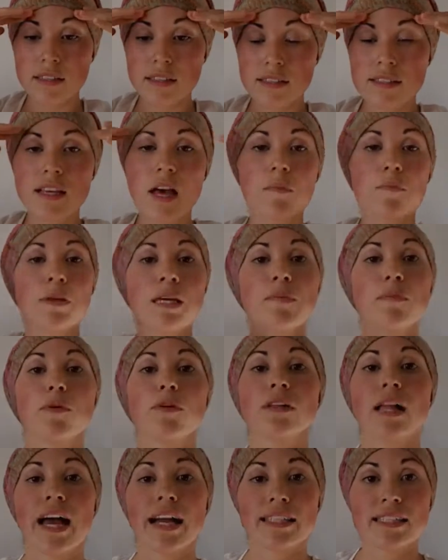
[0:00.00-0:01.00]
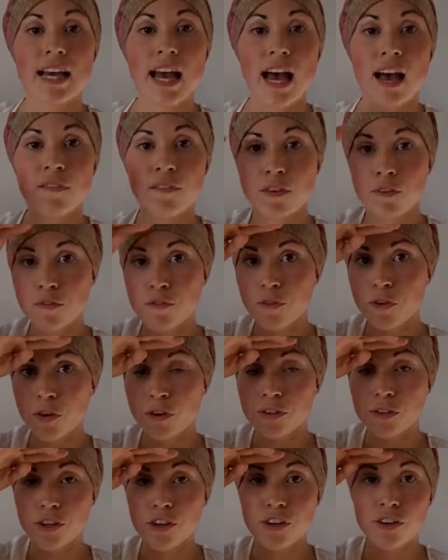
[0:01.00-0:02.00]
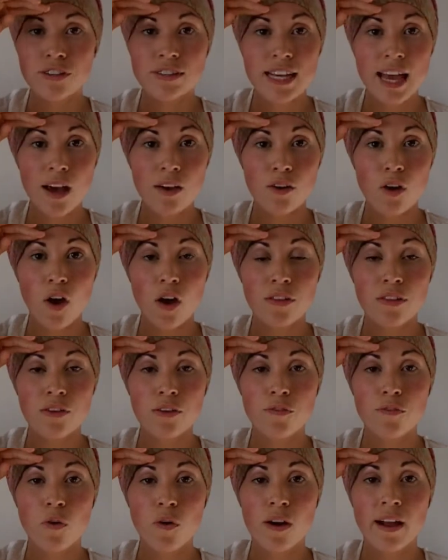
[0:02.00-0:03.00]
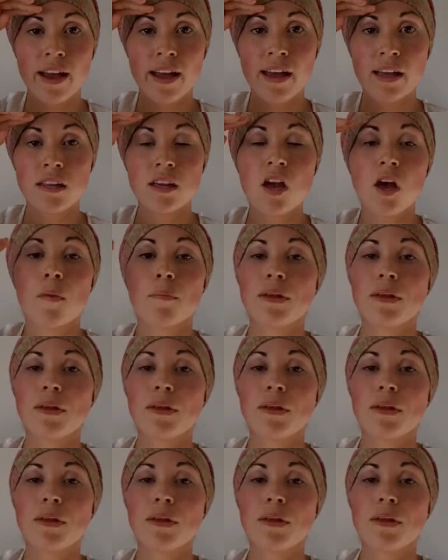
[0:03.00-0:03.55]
some people like to have it further down on their forehead,